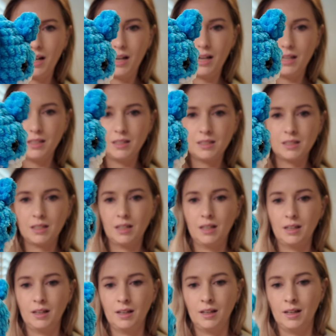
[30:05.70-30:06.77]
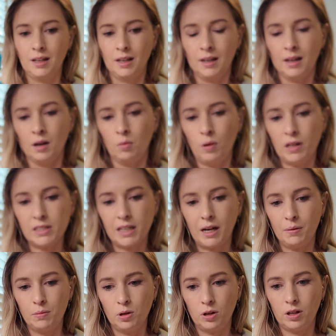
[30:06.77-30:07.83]
And whilst
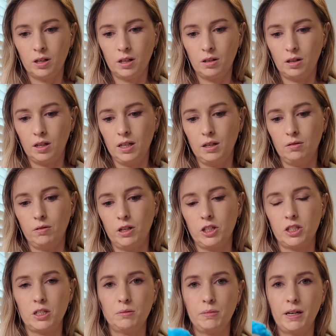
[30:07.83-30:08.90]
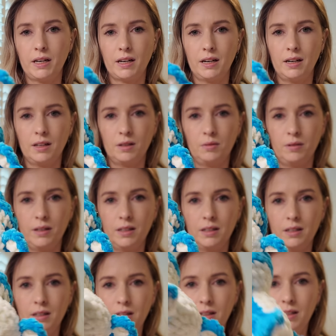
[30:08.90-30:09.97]
I'm not in a rush to make another
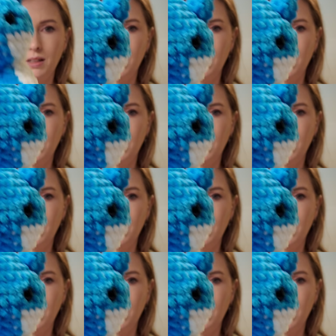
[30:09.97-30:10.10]
one,